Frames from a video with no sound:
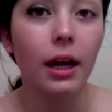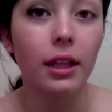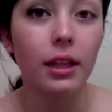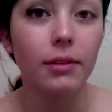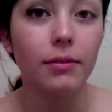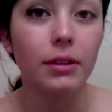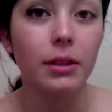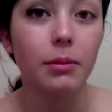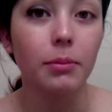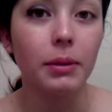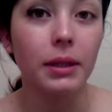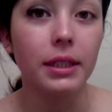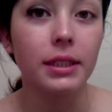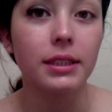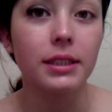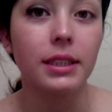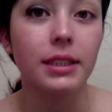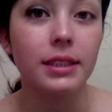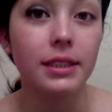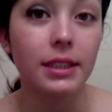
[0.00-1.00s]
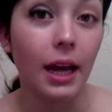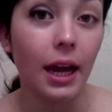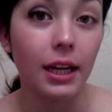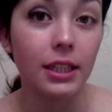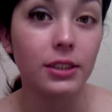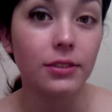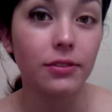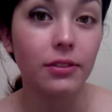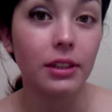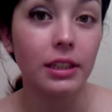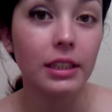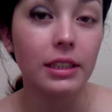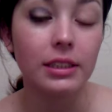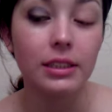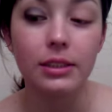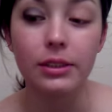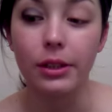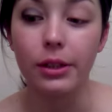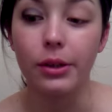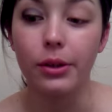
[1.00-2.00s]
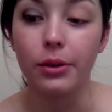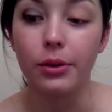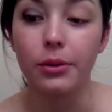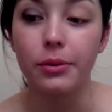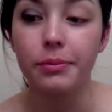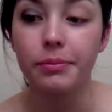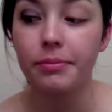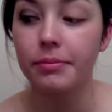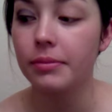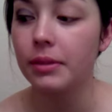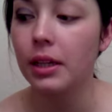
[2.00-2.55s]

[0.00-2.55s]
I live in a place that's tax-free, so